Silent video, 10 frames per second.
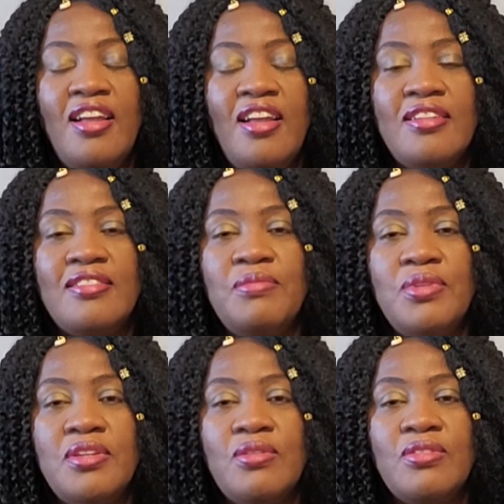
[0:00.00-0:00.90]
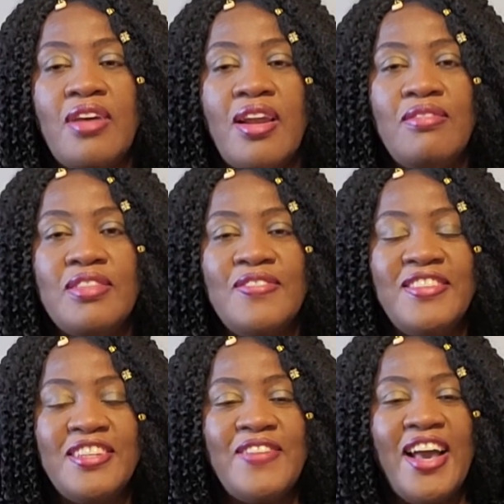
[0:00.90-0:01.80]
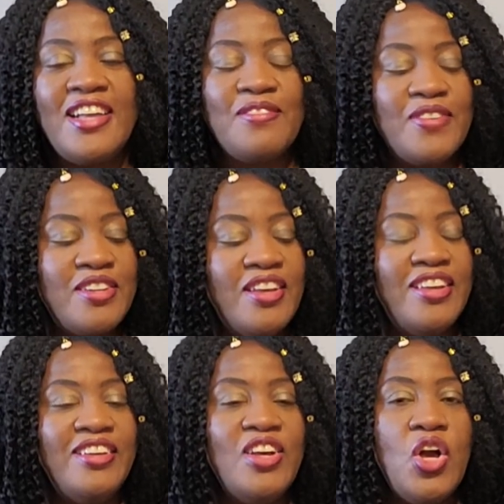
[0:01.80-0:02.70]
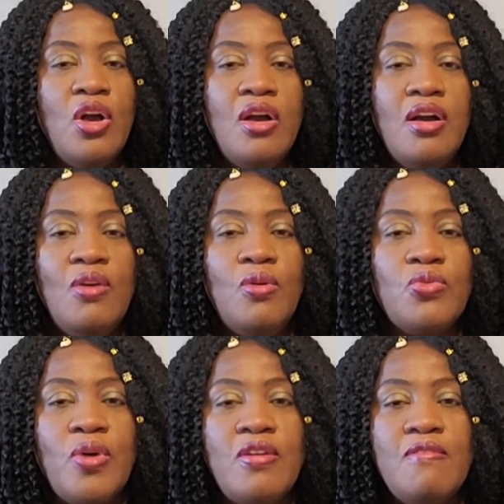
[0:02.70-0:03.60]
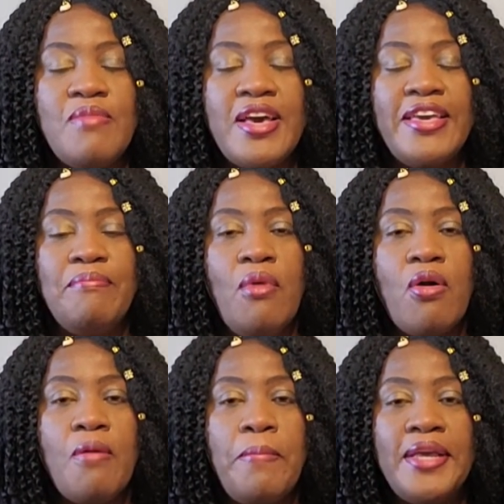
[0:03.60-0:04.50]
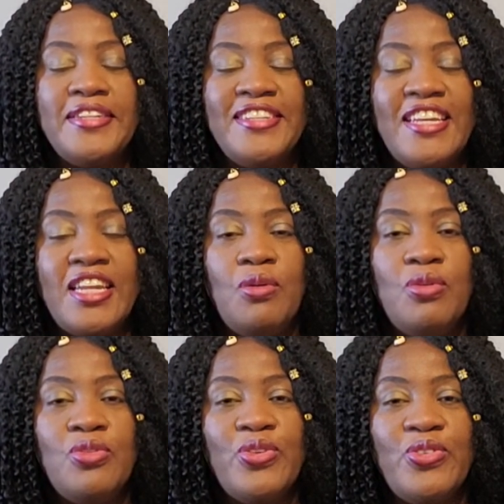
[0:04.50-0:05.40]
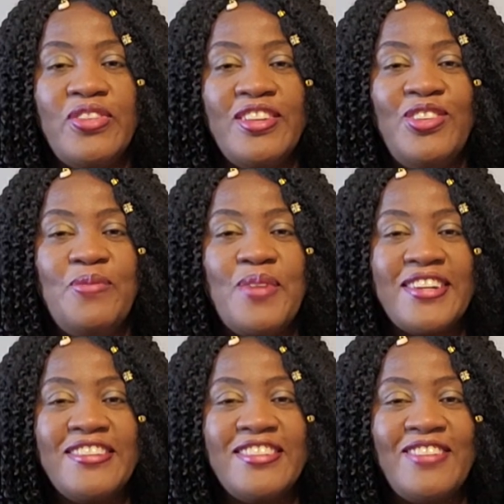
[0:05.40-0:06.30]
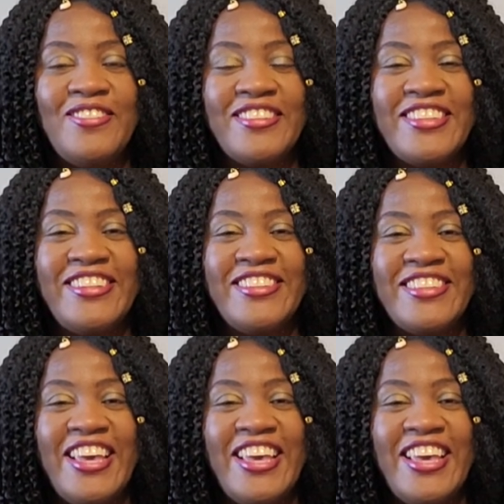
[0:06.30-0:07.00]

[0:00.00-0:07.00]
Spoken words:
last semester was a rough semester. My husband was one of my mock patients that I was using to practice some skills.